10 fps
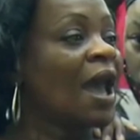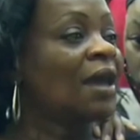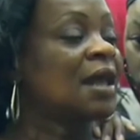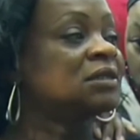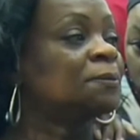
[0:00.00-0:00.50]

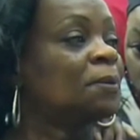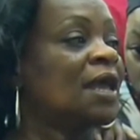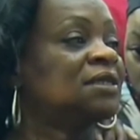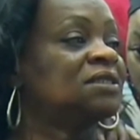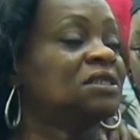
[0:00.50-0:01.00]
God has
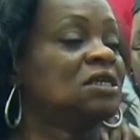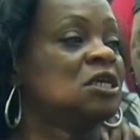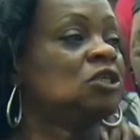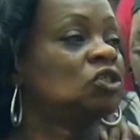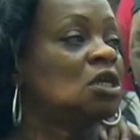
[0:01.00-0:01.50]
placed
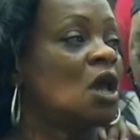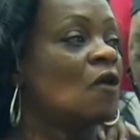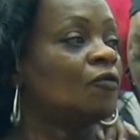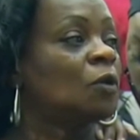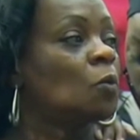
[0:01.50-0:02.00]
each and
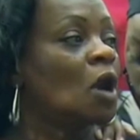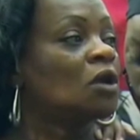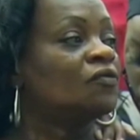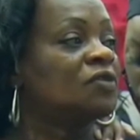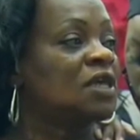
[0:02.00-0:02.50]
every
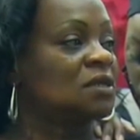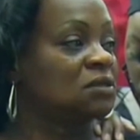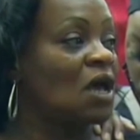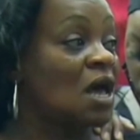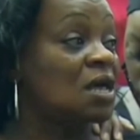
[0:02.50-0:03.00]
one of
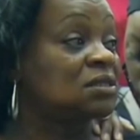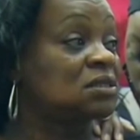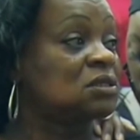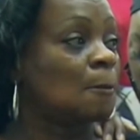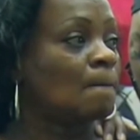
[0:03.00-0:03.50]
the,
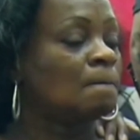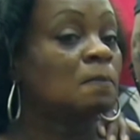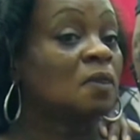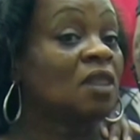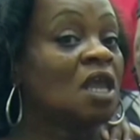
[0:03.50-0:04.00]
us
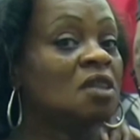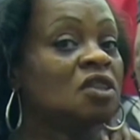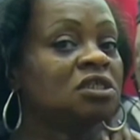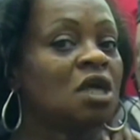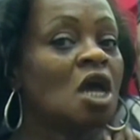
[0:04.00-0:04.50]

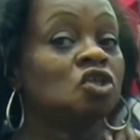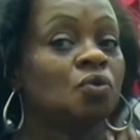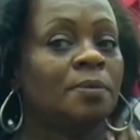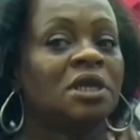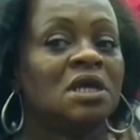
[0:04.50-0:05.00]
in this
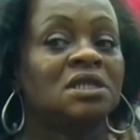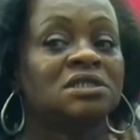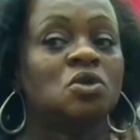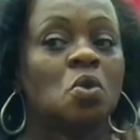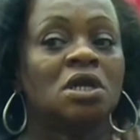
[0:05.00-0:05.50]
country
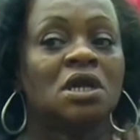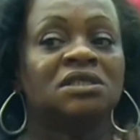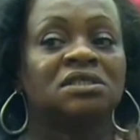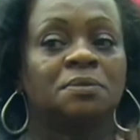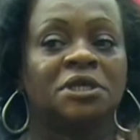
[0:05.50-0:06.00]
because he
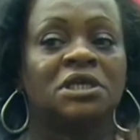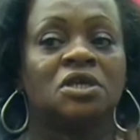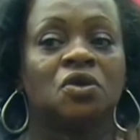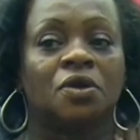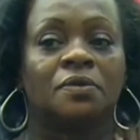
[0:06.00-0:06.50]
wanted us to be